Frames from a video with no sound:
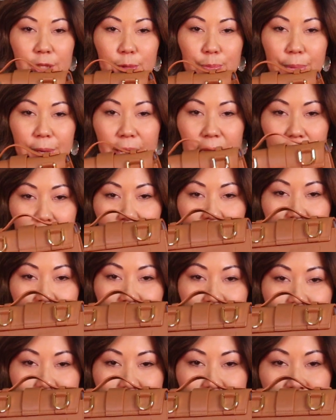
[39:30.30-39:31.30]
on the back it
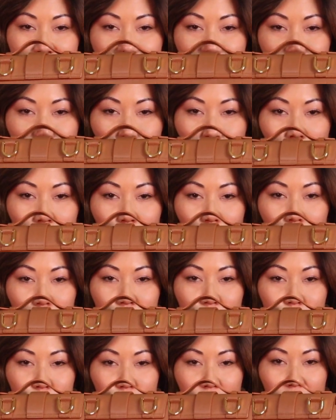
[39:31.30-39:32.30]
has these 4
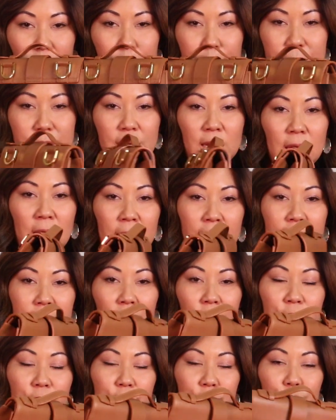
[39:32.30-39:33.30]
gold straps.
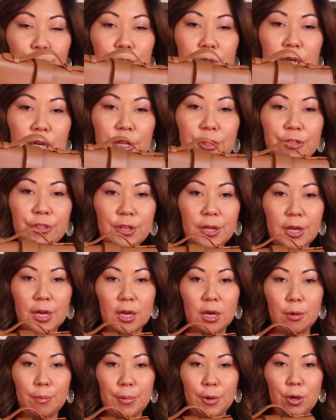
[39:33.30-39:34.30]
Now the unique thing
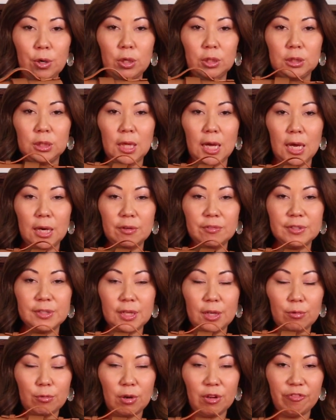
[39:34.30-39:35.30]
about a lot of
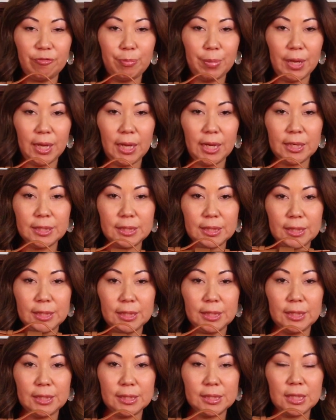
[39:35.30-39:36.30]
Senreve bags
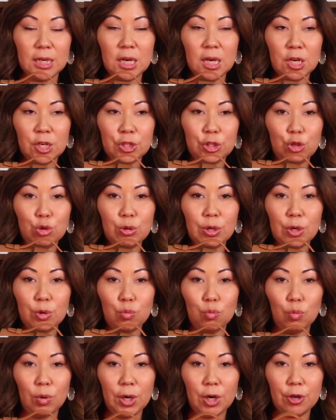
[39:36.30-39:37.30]
is you
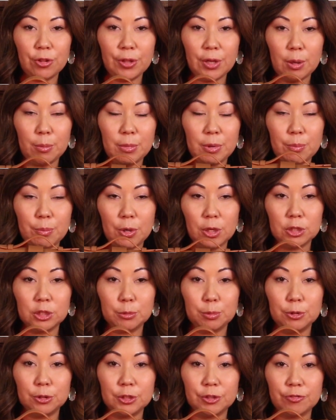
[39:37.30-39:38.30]
can wear them in
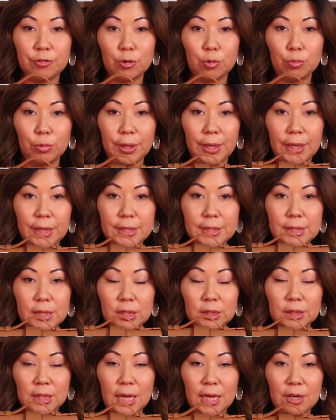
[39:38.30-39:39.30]
multiple different ways.
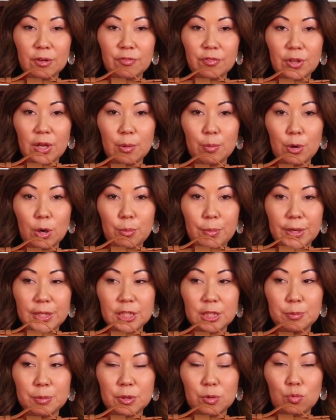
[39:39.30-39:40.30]
A lot of them are
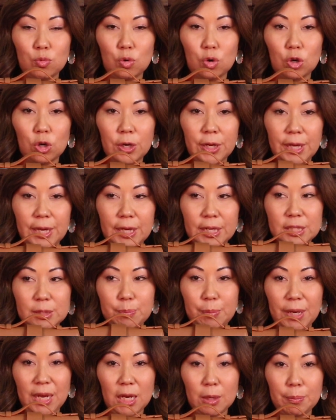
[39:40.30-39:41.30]
meant to be worn as
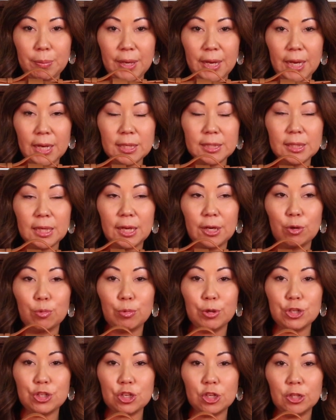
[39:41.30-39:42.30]
backpacks. I
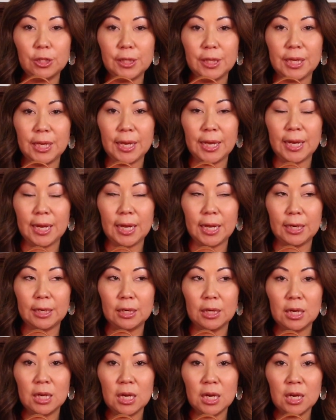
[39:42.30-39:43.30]
originally had
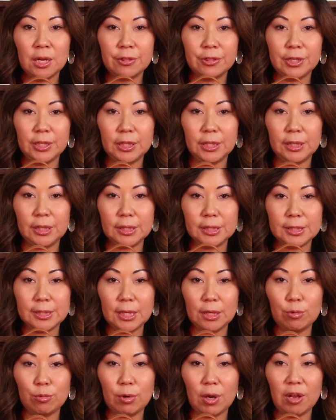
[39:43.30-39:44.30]
the
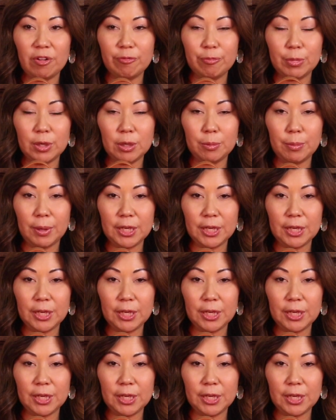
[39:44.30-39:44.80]
Senreve Mini